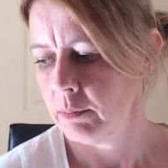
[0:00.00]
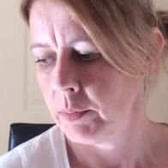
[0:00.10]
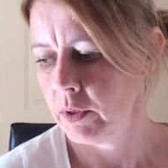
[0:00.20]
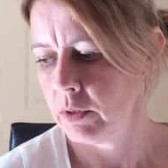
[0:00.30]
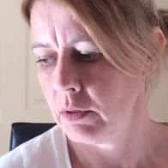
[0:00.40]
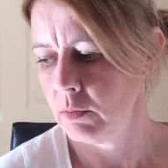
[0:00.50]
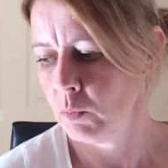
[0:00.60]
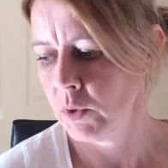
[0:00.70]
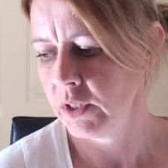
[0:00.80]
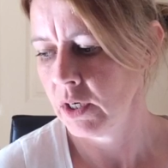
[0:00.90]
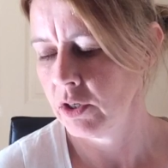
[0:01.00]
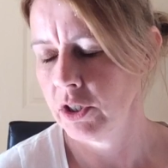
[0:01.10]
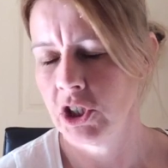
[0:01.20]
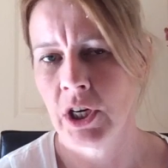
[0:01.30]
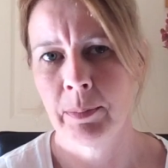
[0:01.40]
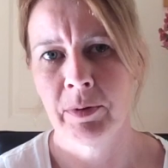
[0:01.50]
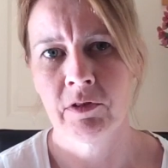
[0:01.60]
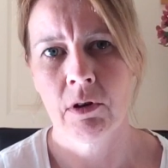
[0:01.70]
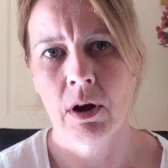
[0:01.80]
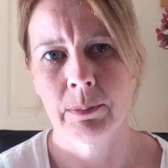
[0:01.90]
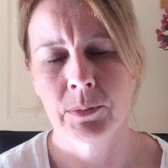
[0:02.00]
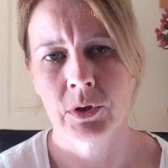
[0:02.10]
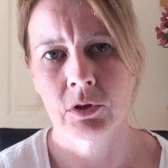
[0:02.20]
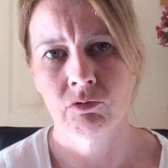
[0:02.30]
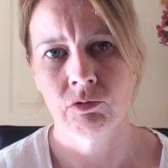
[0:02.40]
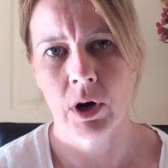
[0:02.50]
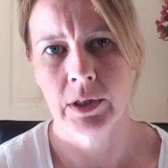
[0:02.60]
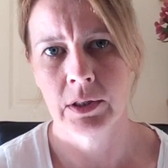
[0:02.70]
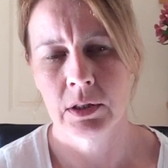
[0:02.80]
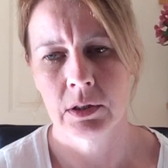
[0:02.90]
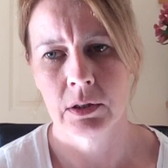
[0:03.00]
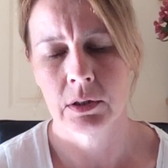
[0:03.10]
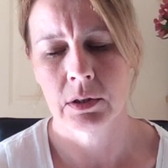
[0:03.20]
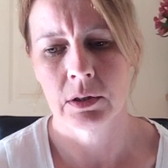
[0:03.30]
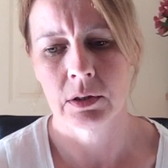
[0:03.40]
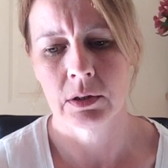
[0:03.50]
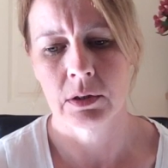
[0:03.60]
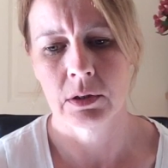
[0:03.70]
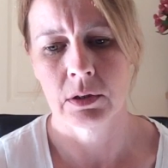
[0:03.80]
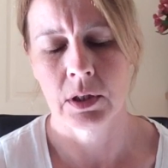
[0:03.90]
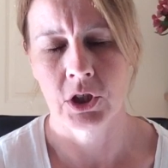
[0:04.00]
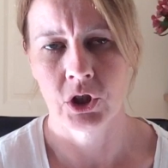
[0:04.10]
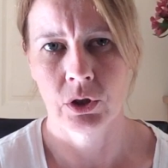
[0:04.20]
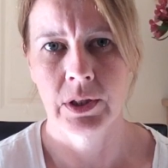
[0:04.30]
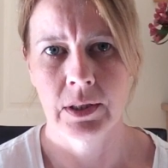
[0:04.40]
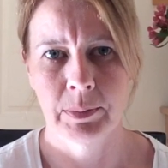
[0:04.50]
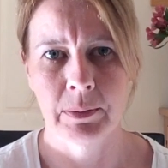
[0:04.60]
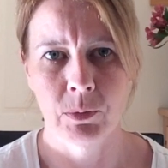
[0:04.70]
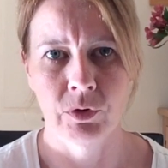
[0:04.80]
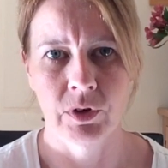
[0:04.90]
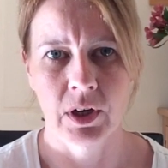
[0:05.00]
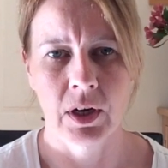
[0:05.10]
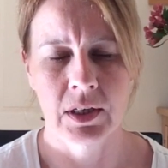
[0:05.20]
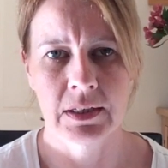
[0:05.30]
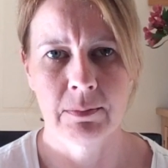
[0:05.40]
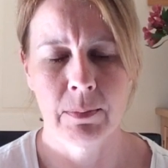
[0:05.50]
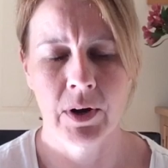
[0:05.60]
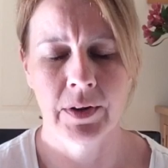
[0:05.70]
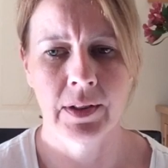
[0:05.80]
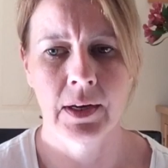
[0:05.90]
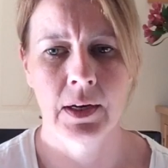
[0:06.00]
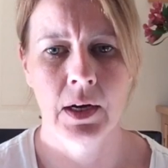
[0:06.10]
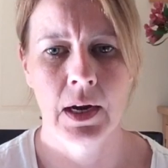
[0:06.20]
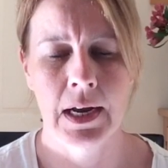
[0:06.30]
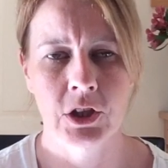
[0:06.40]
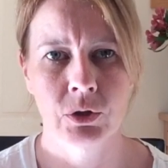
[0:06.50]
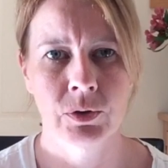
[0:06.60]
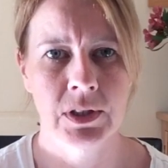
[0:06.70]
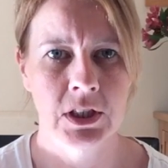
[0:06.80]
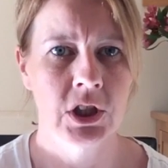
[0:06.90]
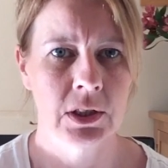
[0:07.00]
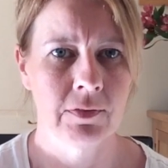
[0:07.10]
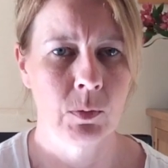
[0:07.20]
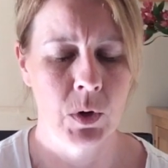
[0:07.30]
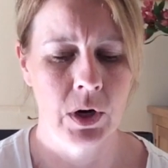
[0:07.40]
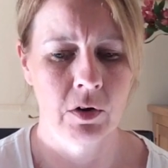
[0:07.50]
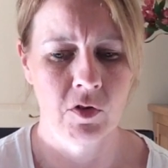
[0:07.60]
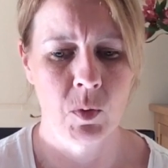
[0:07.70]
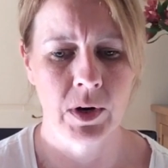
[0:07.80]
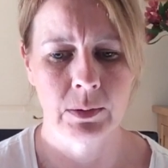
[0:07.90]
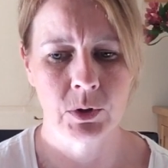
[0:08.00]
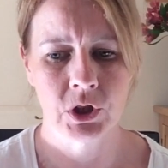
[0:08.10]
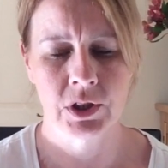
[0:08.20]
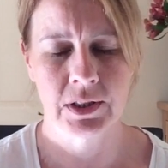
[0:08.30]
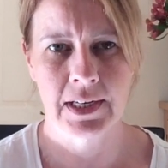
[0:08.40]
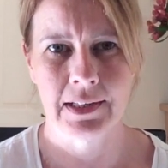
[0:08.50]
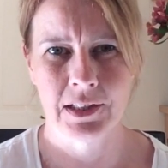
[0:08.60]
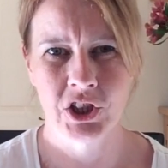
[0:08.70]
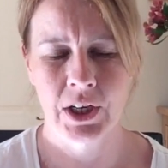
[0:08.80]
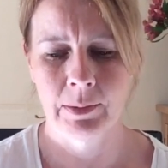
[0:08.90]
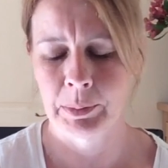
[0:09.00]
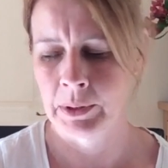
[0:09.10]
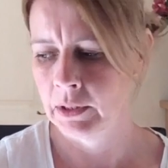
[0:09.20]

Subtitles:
But once I got the shape of her arms right, I enjoyed it a bit more, and I didn't mind the actual stitches of the 1/1. It was just getting the shape.